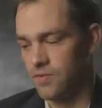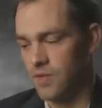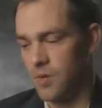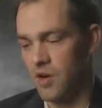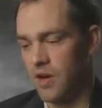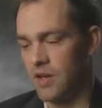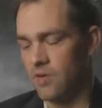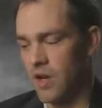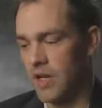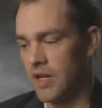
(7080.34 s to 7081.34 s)
number I
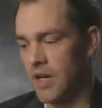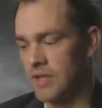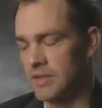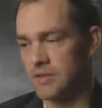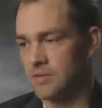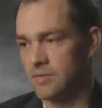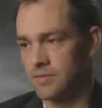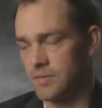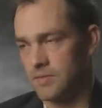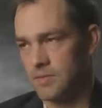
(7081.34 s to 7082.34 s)
didn't recognize.
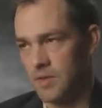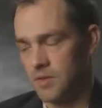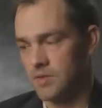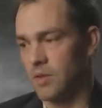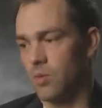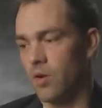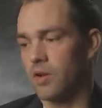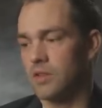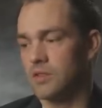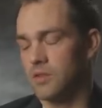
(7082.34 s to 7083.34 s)
Was at
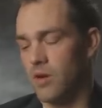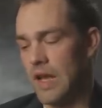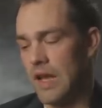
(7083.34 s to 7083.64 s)
work, and so I